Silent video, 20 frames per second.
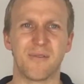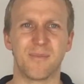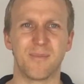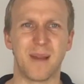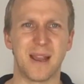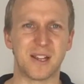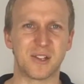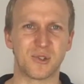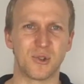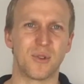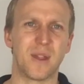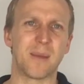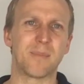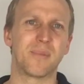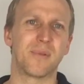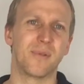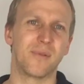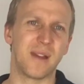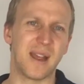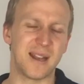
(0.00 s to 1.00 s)
make sure they
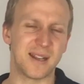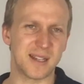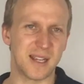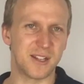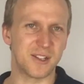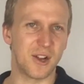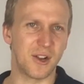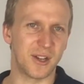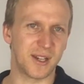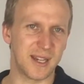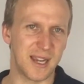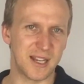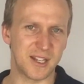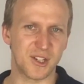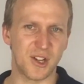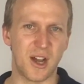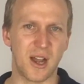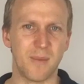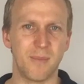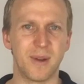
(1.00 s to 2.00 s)
prevent and don't get
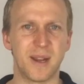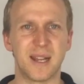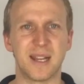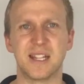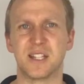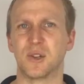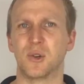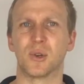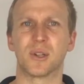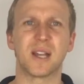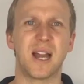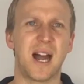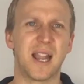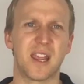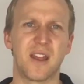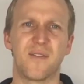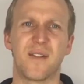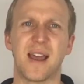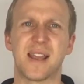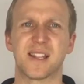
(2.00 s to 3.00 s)
diabetes or
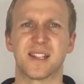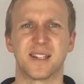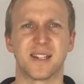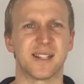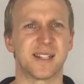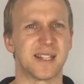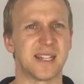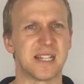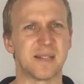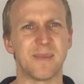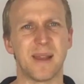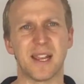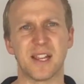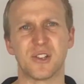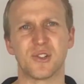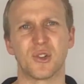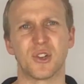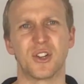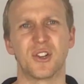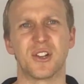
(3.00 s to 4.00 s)
cardiovascular disease,
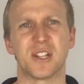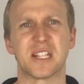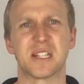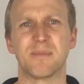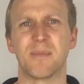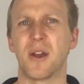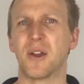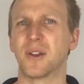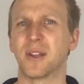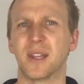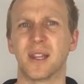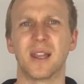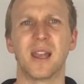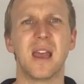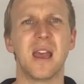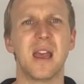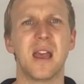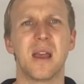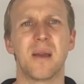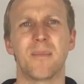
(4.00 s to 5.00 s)
making sure you're not smoking,
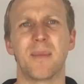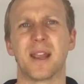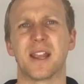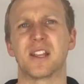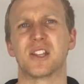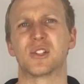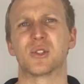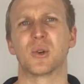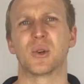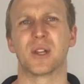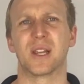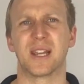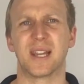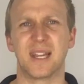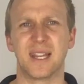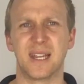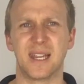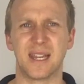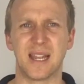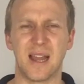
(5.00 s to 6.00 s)
making sure you're
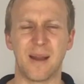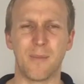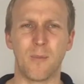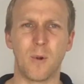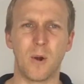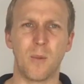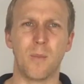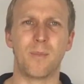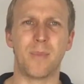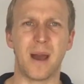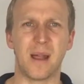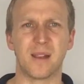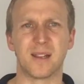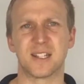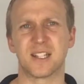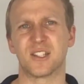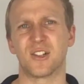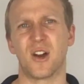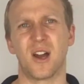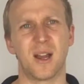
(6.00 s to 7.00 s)
eating a
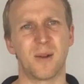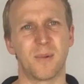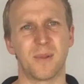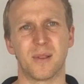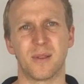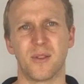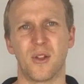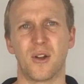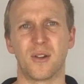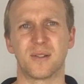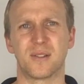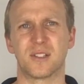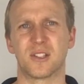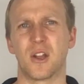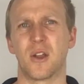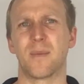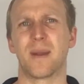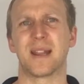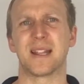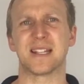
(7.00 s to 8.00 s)
well-balanced diet with not
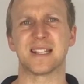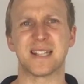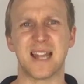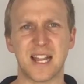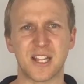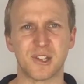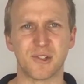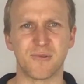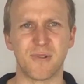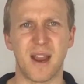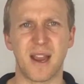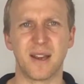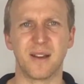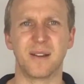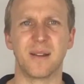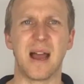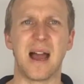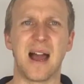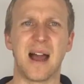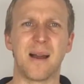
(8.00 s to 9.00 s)
so many
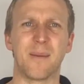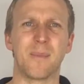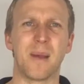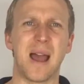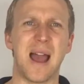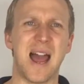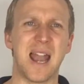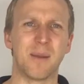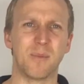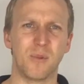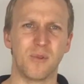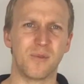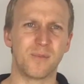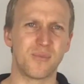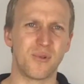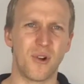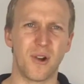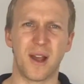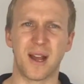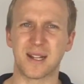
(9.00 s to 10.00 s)
saturated animal
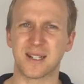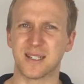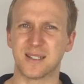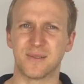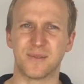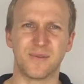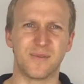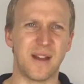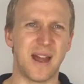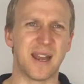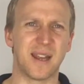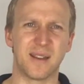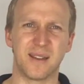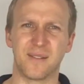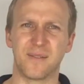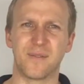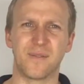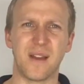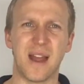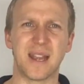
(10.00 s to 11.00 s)

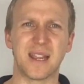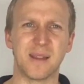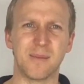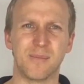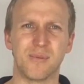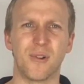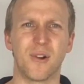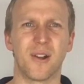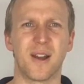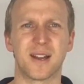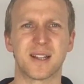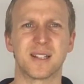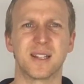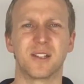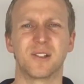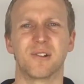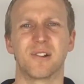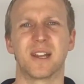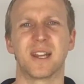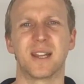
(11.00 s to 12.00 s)
fatty products
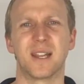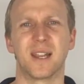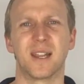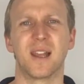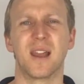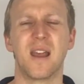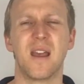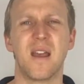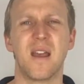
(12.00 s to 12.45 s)
that you're eating.